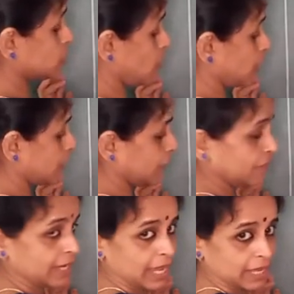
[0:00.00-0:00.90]
2 already
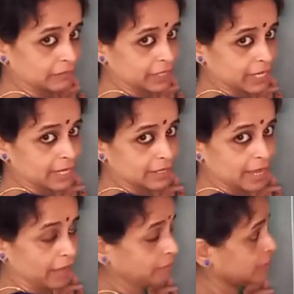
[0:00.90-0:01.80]
we can
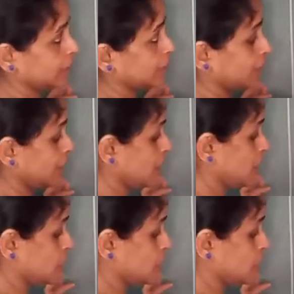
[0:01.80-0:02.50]
have here.